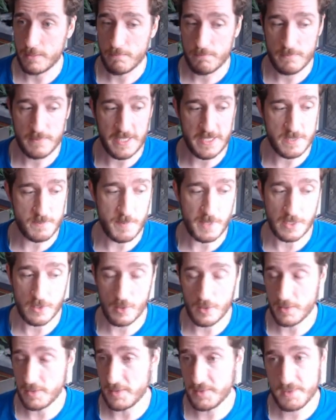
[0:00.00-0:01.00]
That's
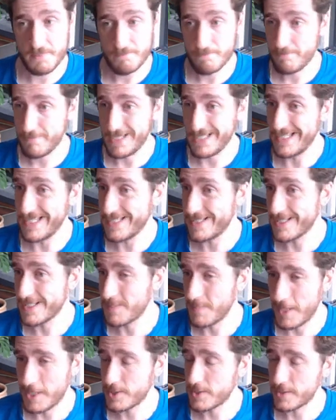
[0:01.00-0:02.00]
because it isn't
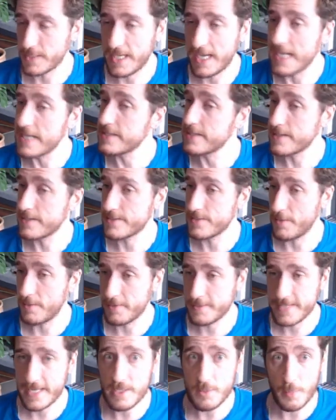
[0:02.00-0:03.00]
spatialized and it's not
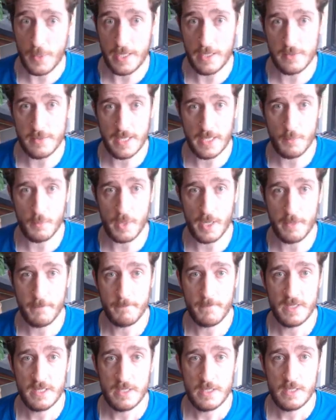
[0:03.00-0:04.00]
attenuated that way.
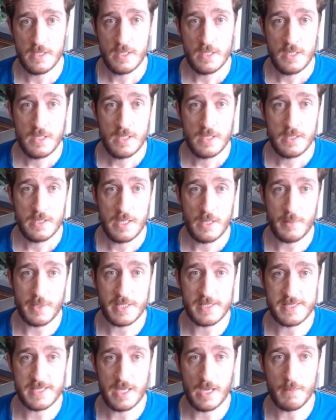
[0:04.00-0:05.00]
Now we can
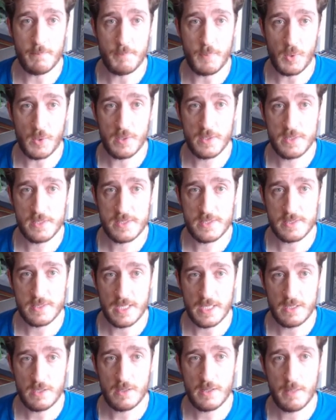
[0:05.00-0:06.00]
see our birds,
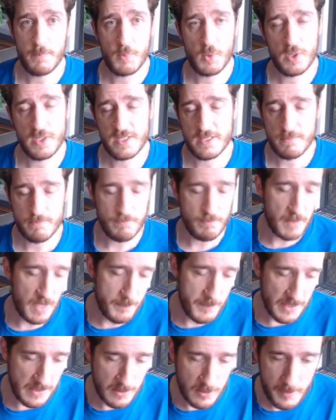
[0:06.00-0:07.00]
and their birds might be
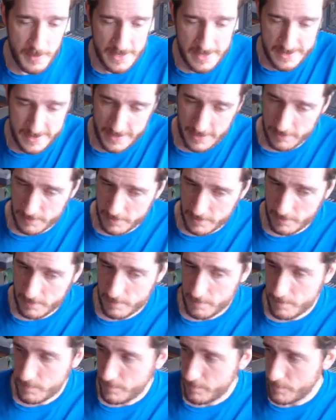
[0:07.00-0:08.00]
a little bit subtle.
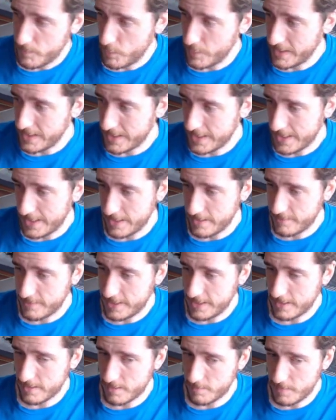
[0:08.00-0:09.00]
We can kind of
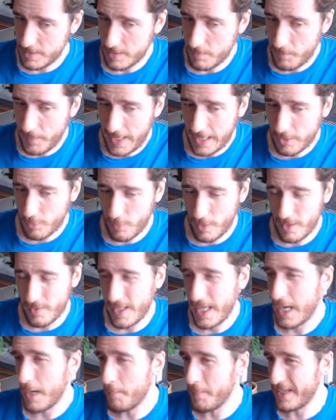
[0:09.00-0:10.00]
hear them in the background. They
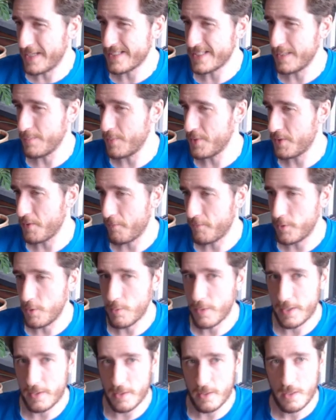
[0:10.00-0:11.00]
are mixed in with a few
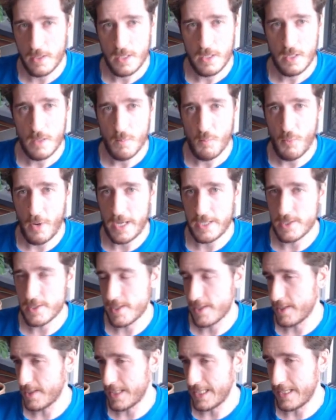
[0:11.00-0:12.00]
other branches
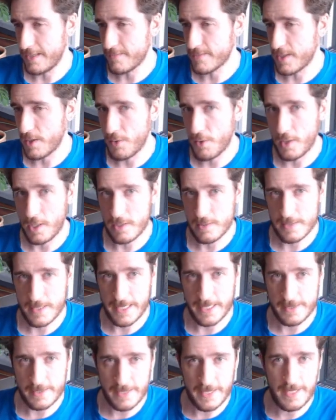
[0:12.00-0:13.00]
and leaves and things
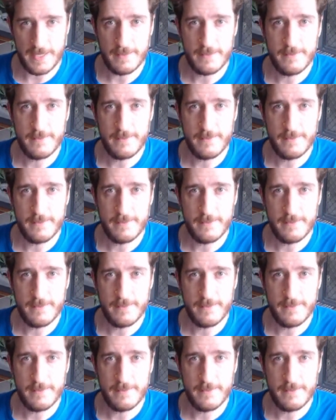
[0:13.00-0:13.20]
like that.